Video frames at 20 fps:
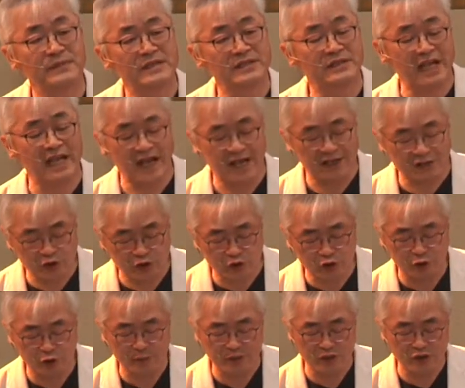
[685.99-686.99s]
That
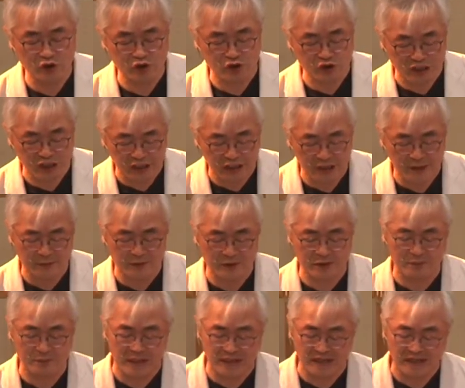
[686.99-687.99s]
should be
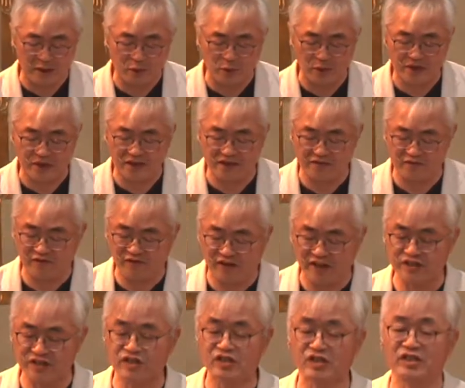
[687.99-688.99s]
shaped by our
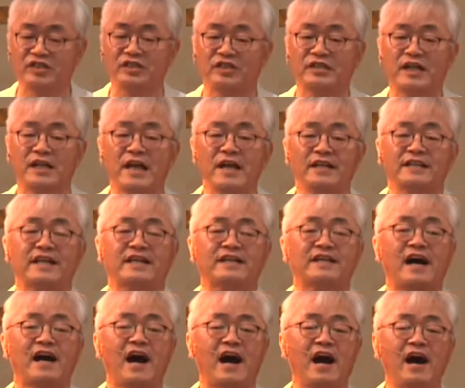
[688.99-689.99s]
confession that
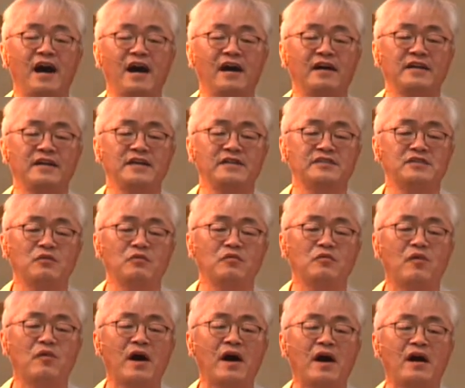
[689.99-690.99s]
God is the
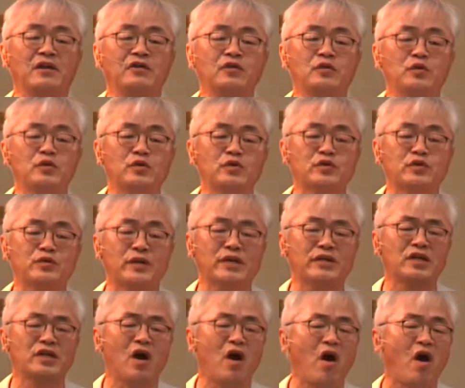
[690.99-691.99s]
one who
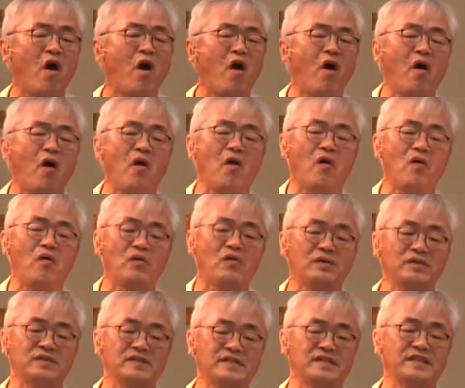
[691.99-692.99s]
created all
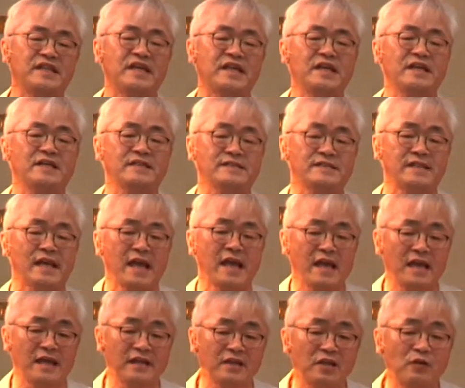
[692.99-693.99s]
the things
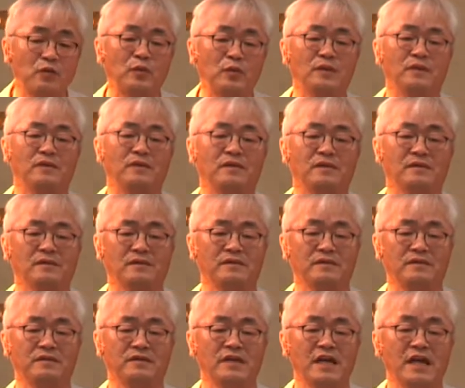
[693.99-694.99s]
in the
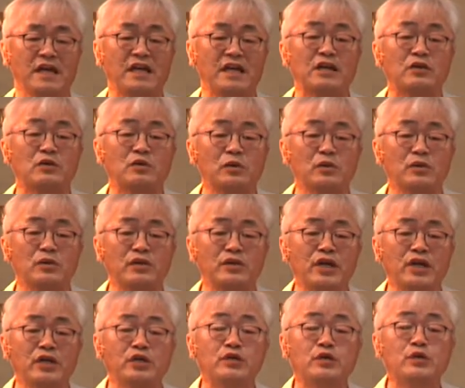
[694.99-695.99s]
world, include
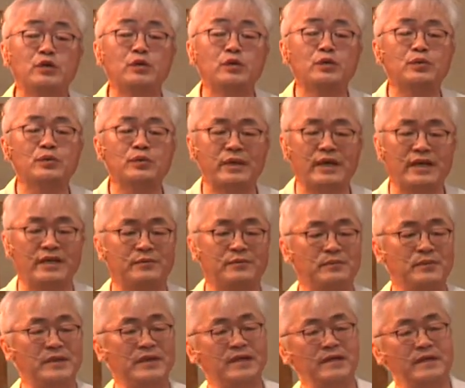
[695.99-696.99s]
you and
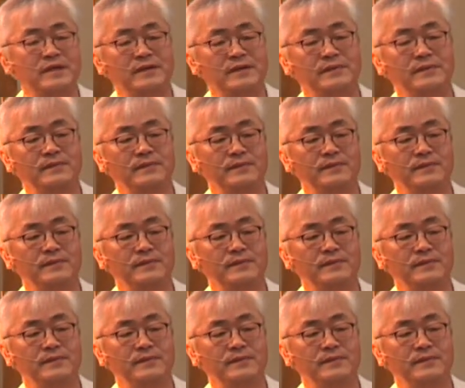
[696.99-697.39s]
me.